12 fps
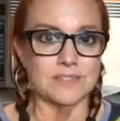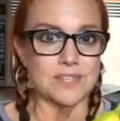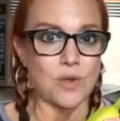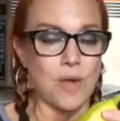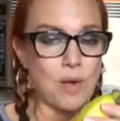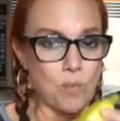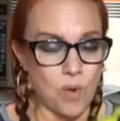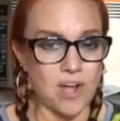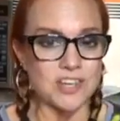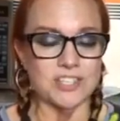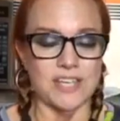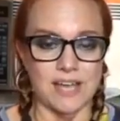So I
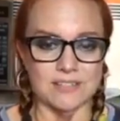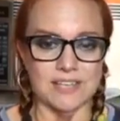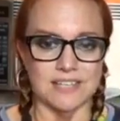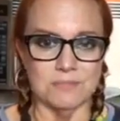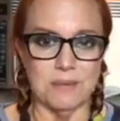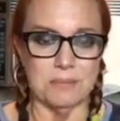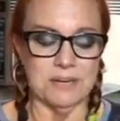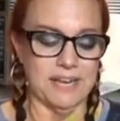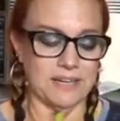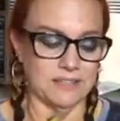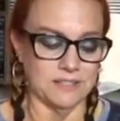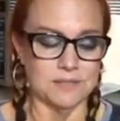wash the outsides of my
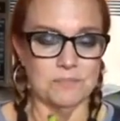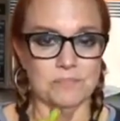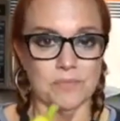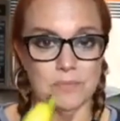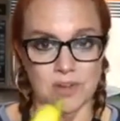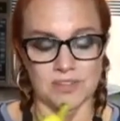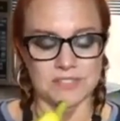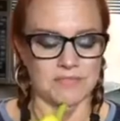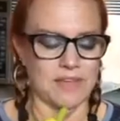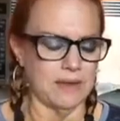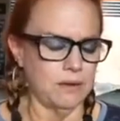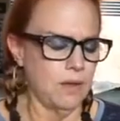bananas
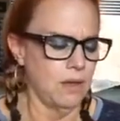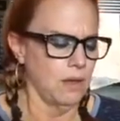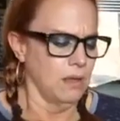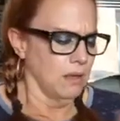because of that.